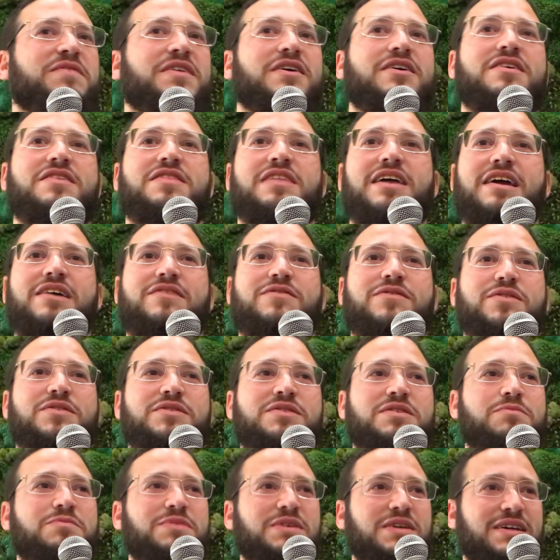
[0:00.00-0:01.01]
very thankful
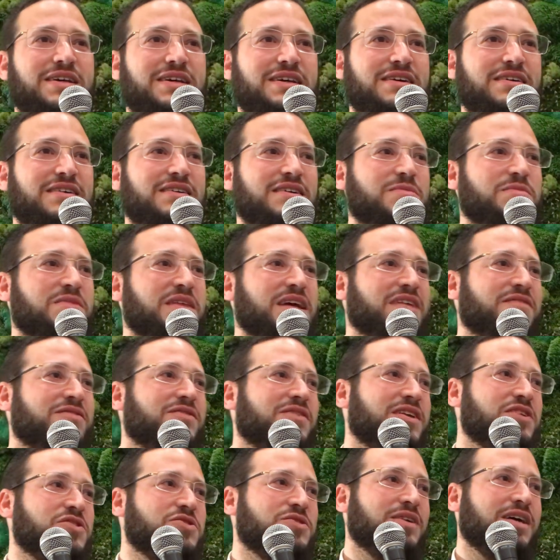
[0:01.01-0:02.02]
to be here, and I'm
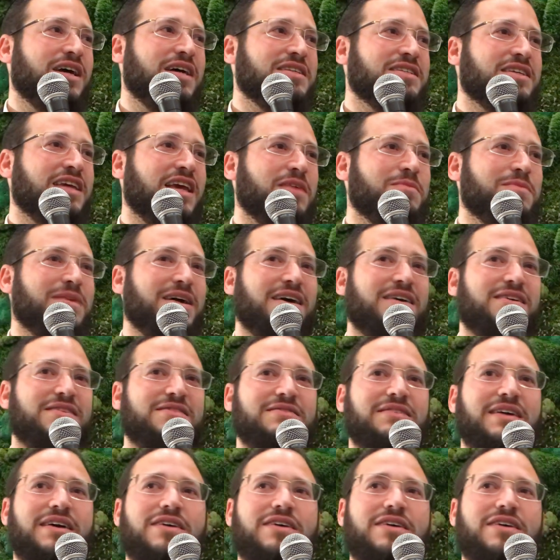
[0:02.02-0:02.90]
thankful that you guys came out.